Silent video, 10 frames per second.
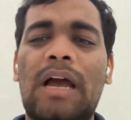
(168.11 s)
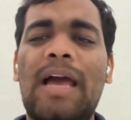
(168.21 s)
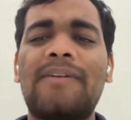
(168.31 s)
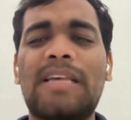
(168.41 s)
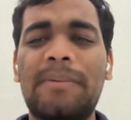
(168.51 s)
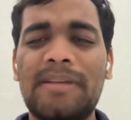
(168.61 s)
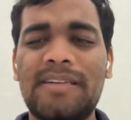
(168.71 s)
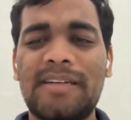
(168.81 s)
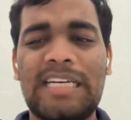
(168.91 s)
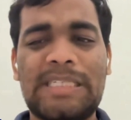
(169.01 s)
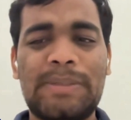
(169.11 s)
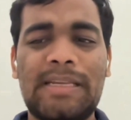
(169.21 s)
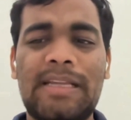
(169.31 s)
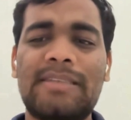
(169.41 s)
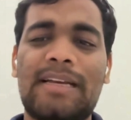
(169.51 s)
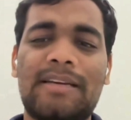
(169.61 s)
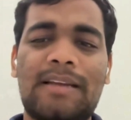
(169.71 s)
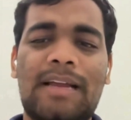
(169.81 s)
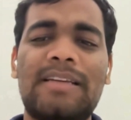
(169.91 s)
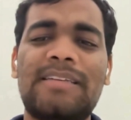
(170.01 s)
have some research experience,
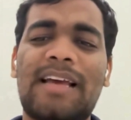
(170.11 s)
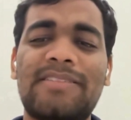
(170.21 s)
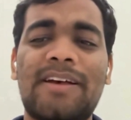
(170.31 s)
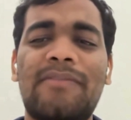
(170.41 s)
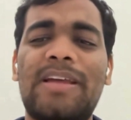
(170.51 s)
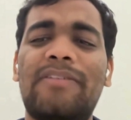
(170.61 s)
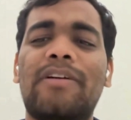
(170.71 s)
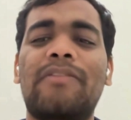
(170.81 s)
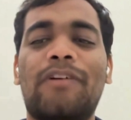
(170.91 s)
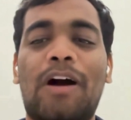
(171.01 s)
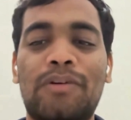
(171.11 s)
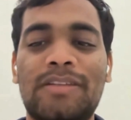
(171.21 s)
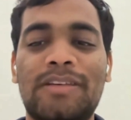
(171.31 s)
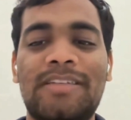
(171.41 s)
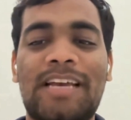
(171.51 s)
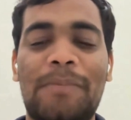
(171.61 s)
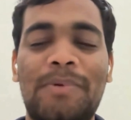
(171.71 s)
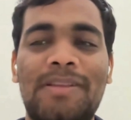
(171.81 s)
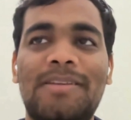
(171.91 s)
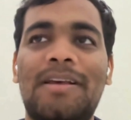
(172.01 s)
at least some flavor of how research
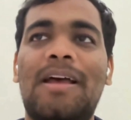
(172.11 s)
happens.